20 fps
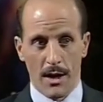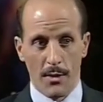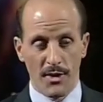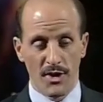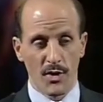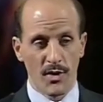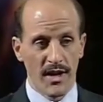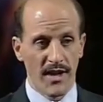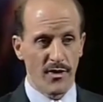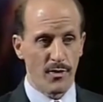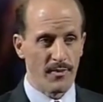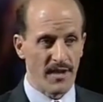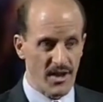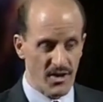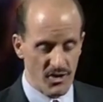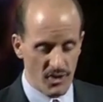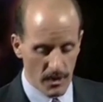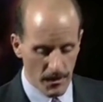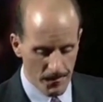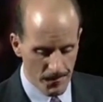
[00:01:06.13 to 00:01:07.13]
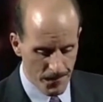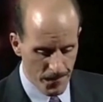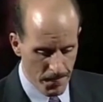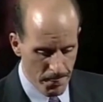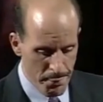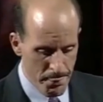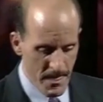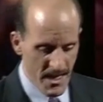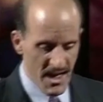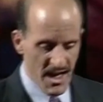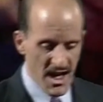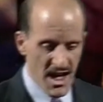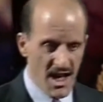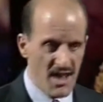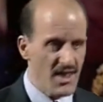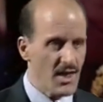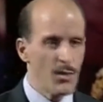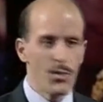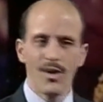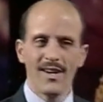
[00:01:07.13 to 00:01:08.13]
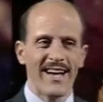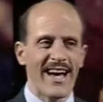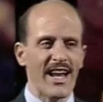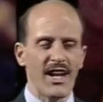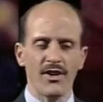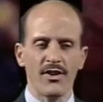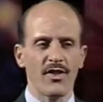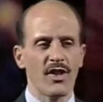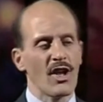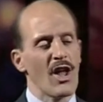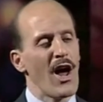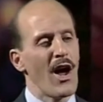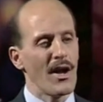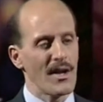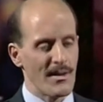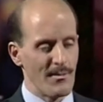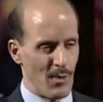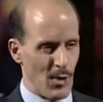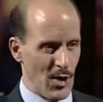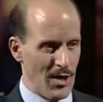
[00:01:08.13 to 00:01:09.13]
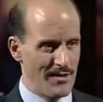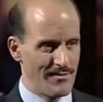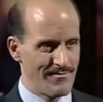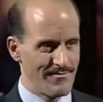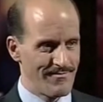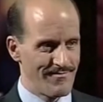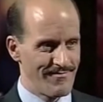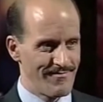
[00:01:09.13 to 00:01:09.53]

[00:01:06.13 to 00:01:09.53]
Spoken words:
I went to another minister. He said, we're not under the law anymore.